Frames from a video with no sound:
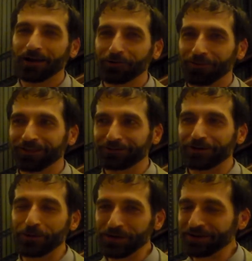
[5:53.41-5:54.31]
I don't
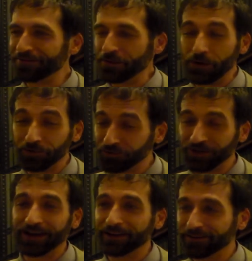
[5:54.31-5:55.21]
think very many of them
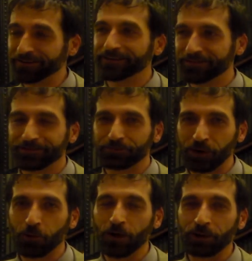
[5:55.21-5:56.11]
understand
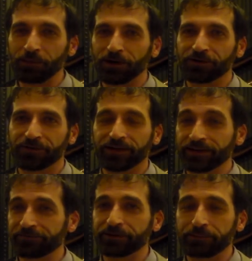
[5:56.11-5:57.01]
marijuana policy
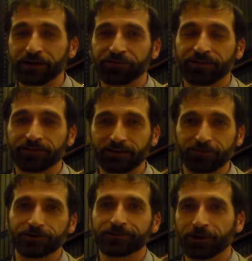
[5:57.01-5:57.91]
at even a basic
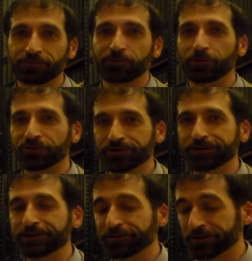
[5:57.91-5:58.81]
level, unfortunately.